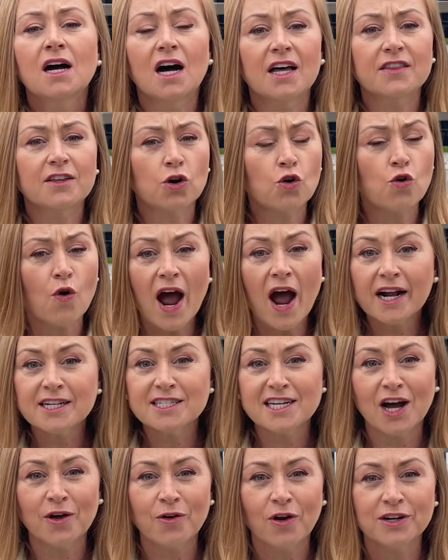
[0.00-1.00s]
the
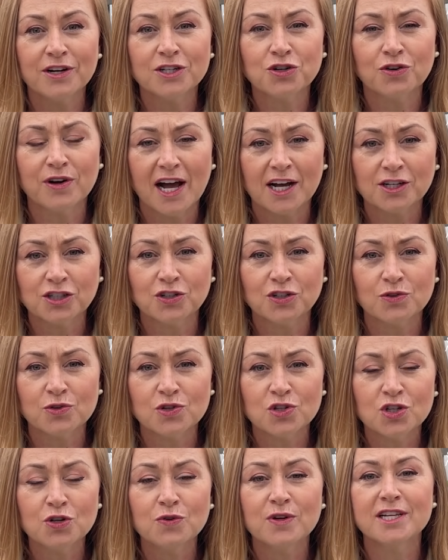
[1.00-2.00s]
crackdown on international
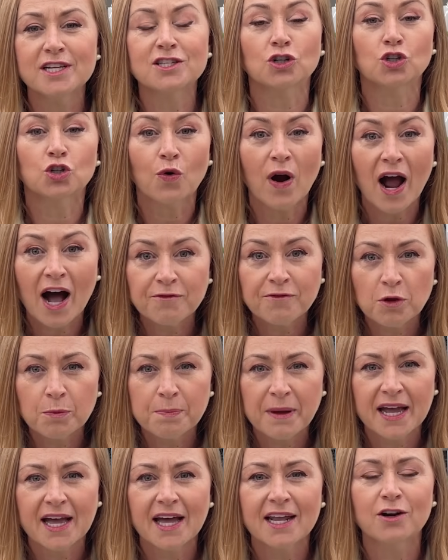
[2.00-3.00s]
students, a travel
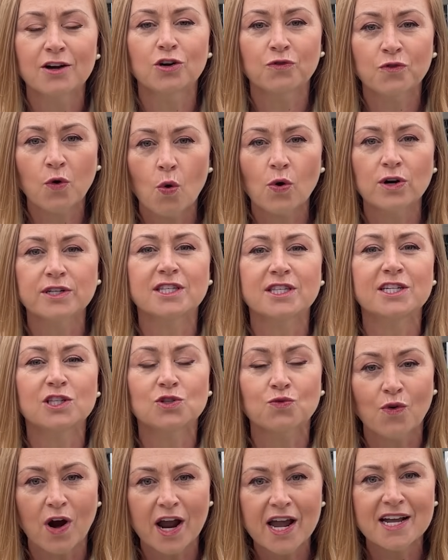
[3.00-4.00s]
ban, and of course
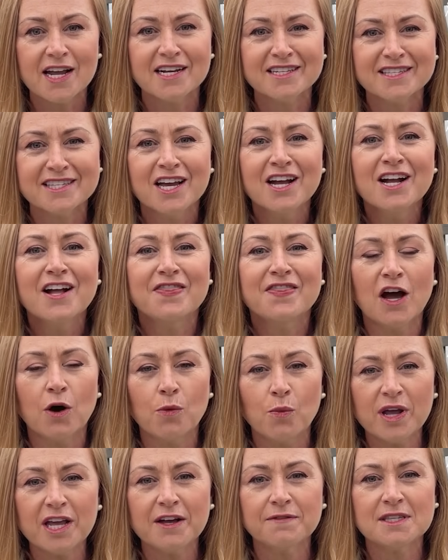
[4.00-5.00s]
these raids
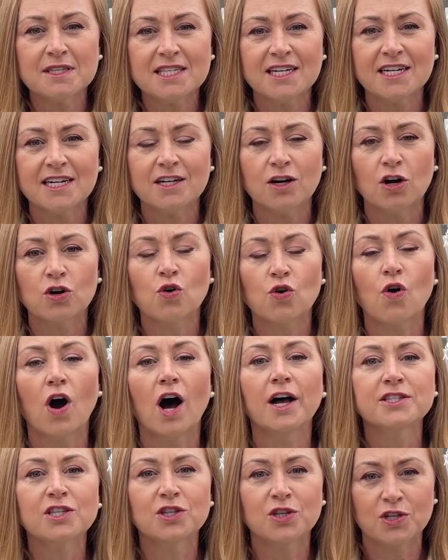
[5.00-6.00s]
that we have seen
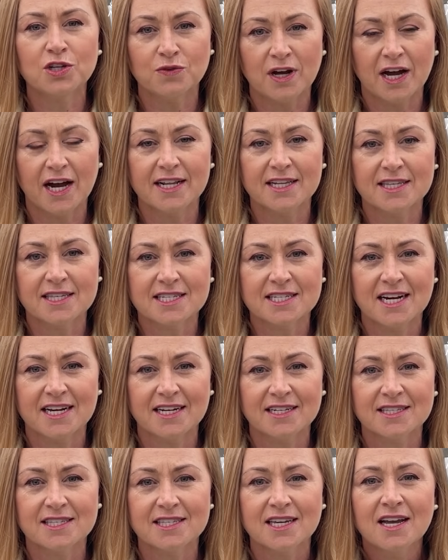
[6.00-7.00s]
across the United
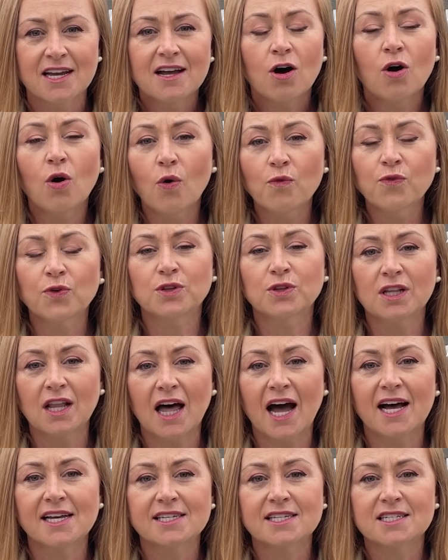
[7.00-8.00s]
States over the
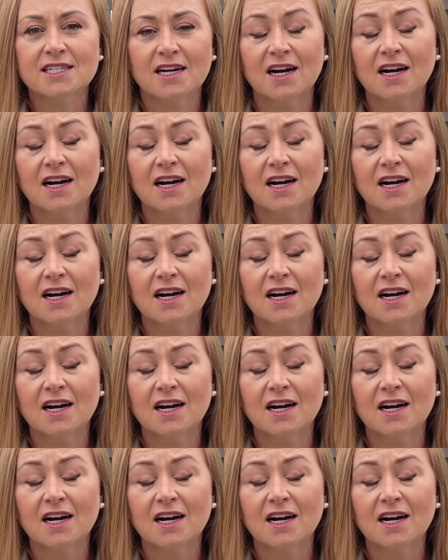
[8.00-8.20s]
last